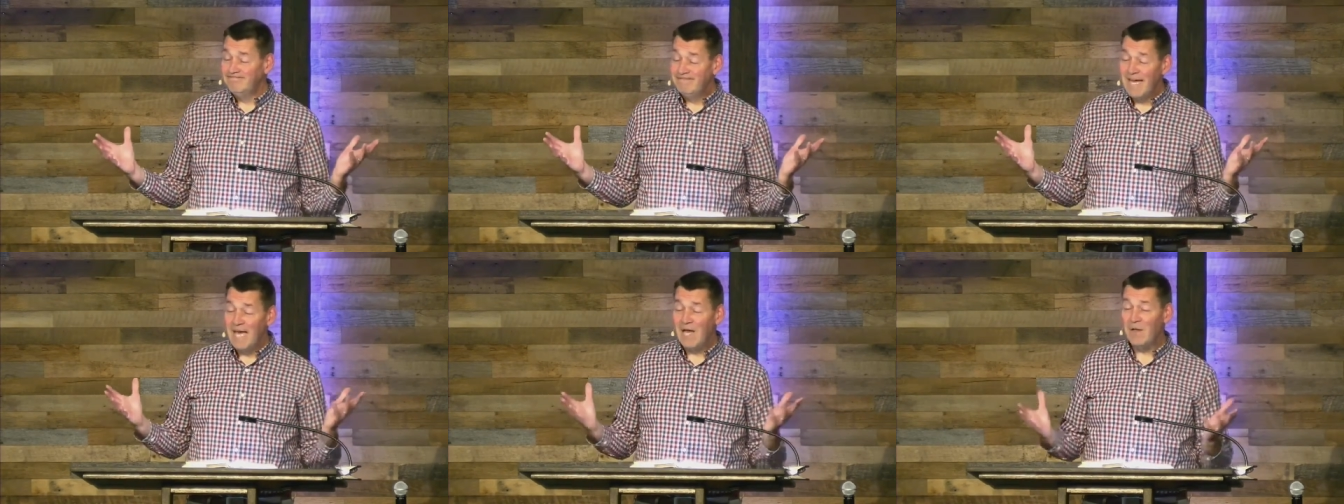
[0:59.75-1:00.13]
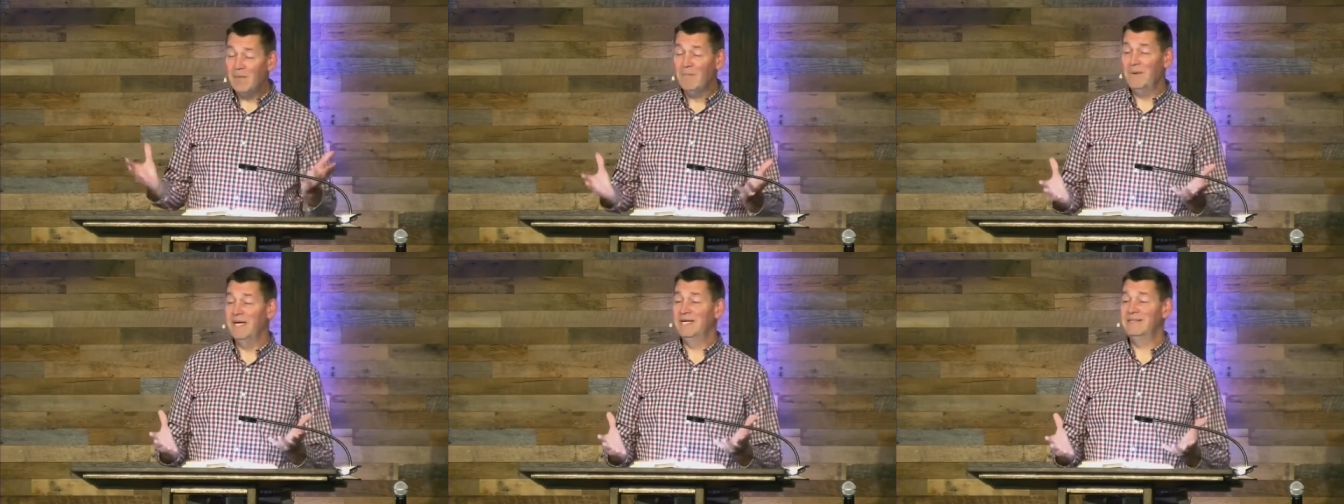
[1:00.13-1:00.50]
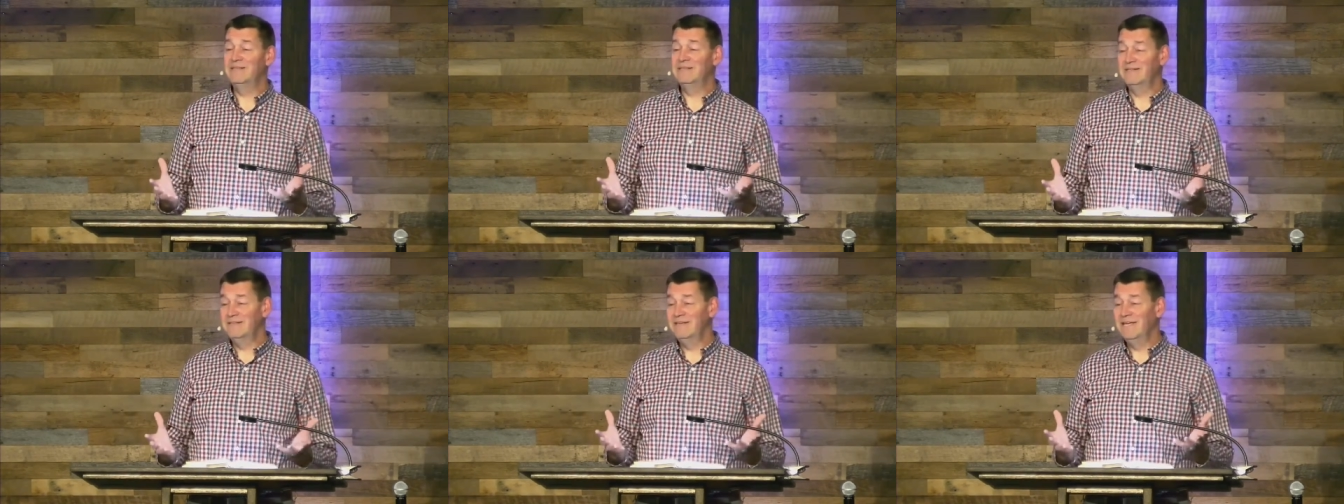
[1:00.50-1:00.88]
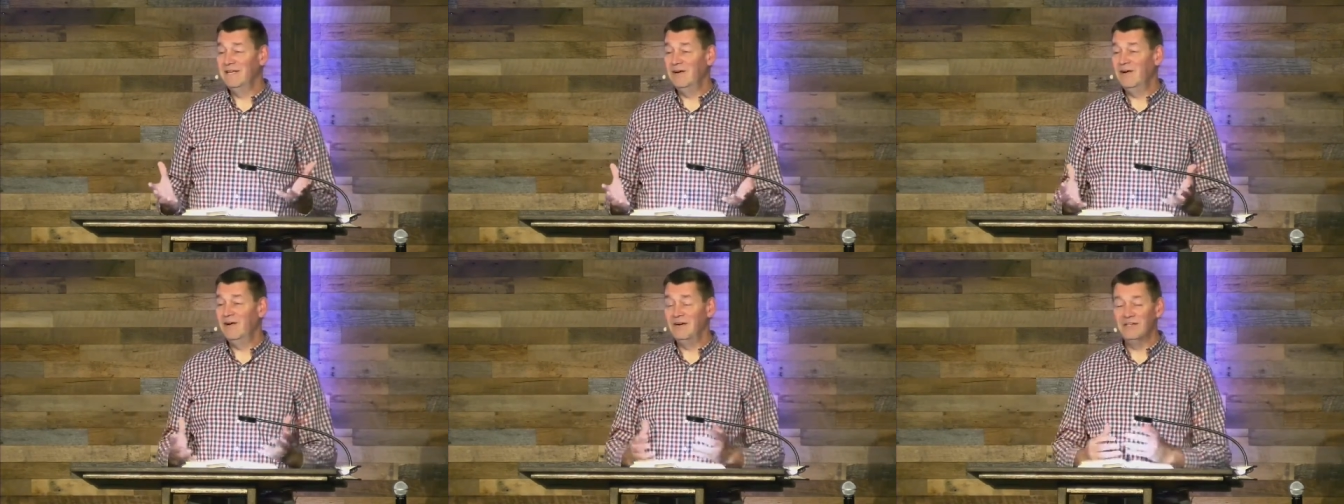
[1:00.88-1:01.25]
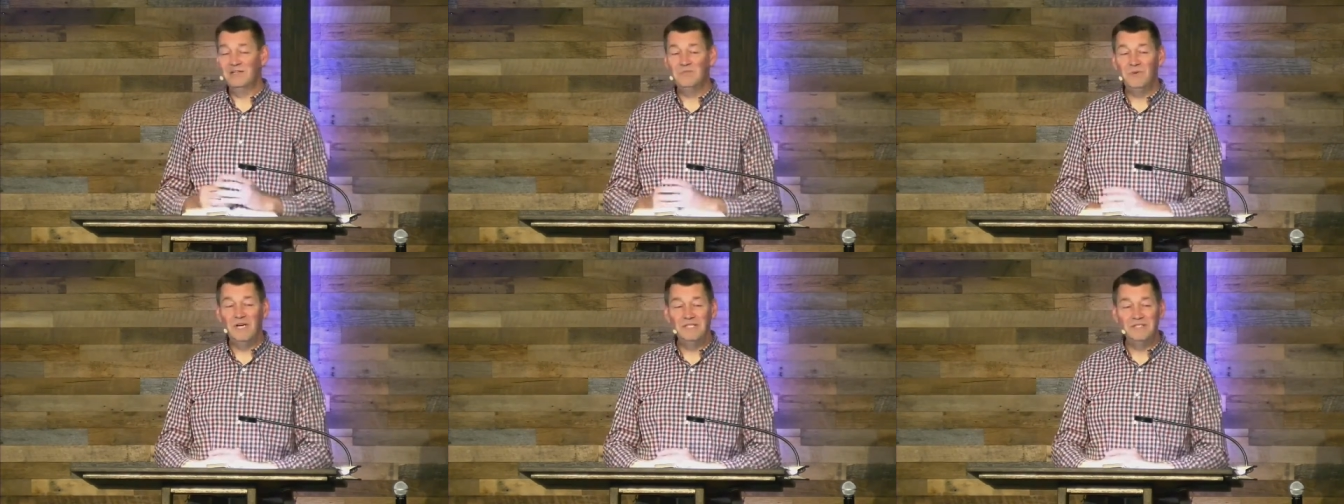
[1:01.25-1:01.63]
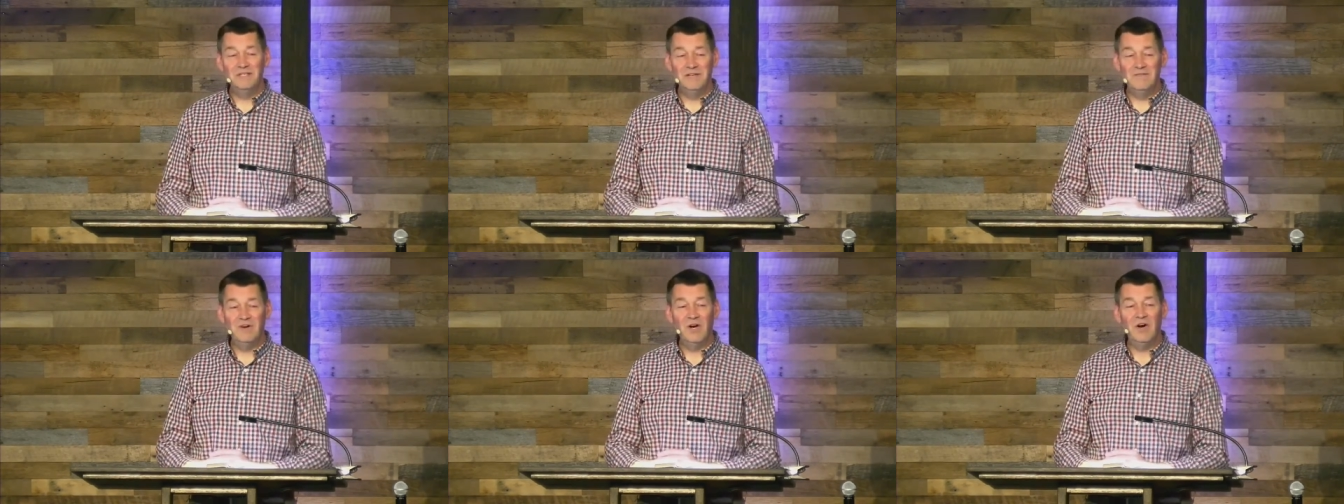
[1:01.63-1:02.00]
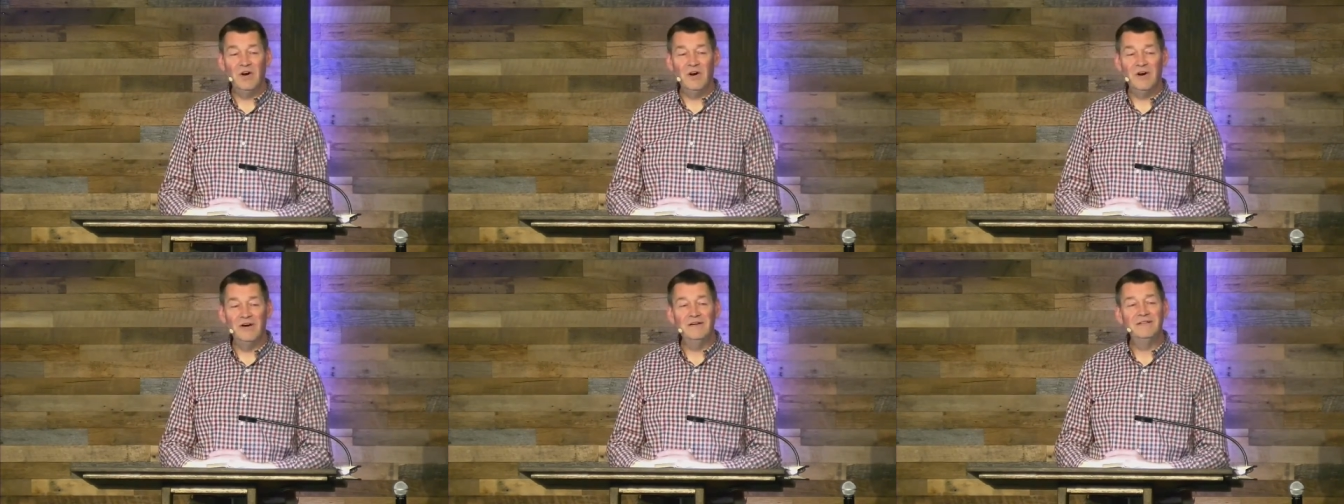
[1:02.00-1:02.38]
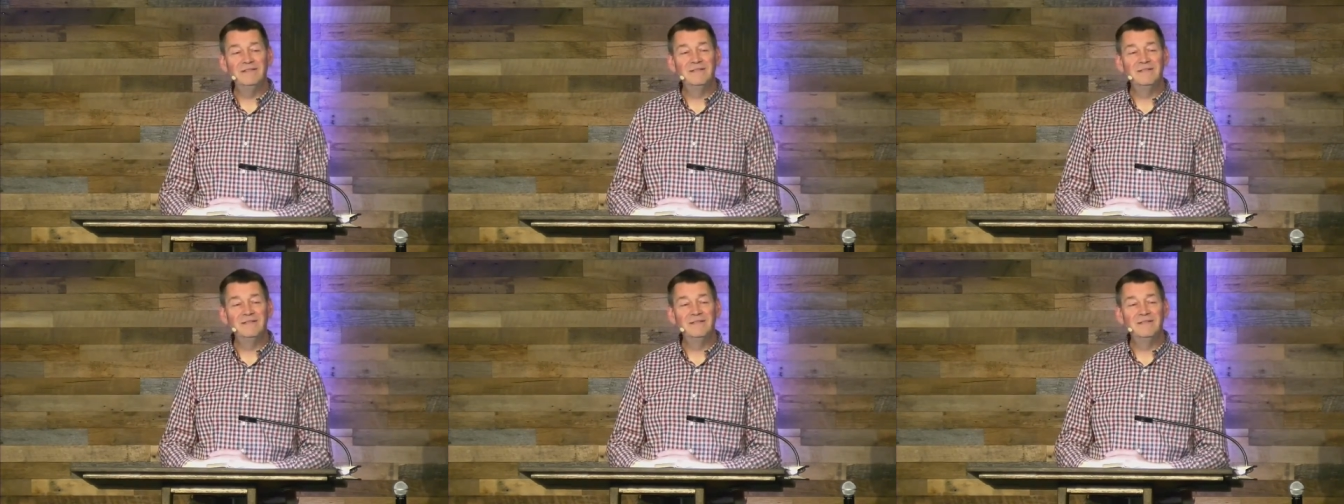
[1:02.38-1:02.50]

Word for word: help us in our expression of our heart.